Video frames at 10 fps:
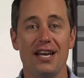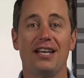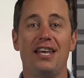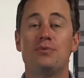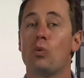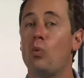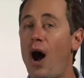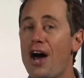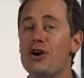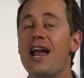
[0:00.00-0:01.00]
keeps
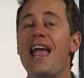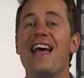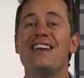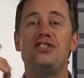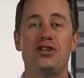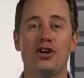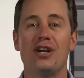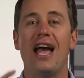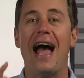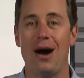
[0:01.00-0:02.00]
water and dirt
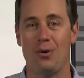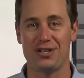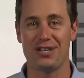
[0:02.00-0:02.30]
out.